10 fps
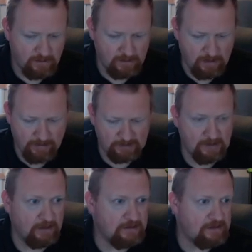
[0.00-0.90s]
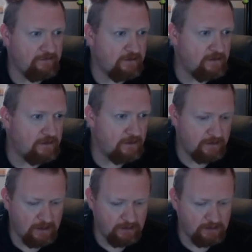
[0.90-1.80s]
That becomes a seven.
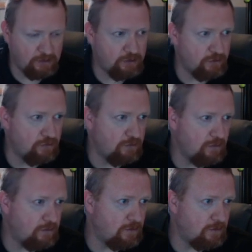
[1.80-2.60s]
That becomes two.